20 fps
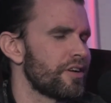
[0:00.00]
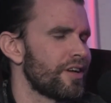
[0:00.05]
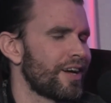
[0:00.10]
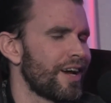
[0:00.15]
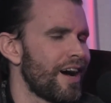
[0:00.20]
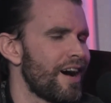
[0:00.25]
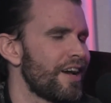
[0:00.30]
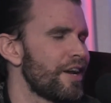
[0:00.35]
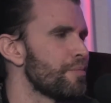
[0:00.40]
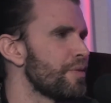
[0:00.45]

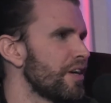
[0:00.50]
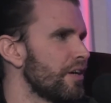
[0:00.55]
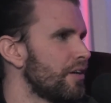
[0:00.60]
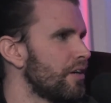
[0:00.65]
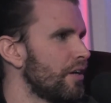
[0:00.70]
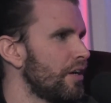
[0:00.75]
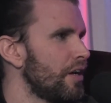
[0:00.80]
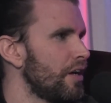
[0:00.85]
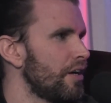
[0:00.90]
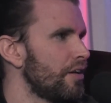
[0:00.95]
economy.
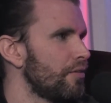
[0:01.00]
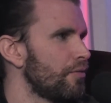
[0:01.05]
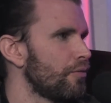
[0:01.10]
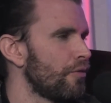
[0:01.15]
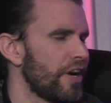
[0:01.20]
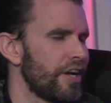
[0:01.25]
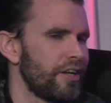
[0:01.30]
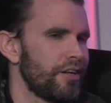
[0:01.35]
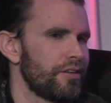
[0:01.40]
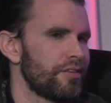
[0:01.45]

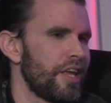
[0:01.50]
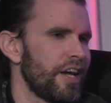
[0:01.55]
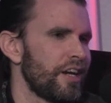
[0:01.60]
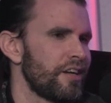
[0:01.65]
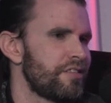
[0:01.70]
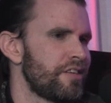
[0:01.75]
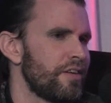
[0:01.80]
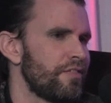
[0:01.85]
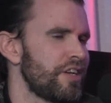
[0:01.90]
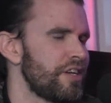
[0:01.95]
Rating
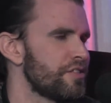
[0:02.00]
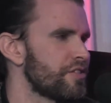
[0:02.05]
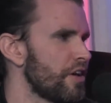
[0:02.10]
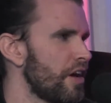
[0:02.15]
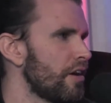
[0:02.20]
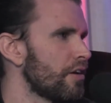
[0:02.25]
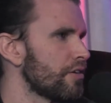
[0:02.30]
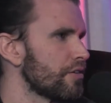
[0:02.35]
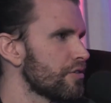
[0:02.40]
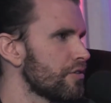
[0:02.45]
negativity
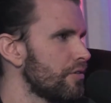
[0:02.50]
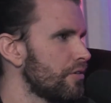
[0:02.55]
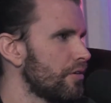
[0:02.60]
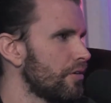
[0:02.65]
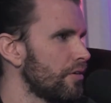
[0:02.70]
sells.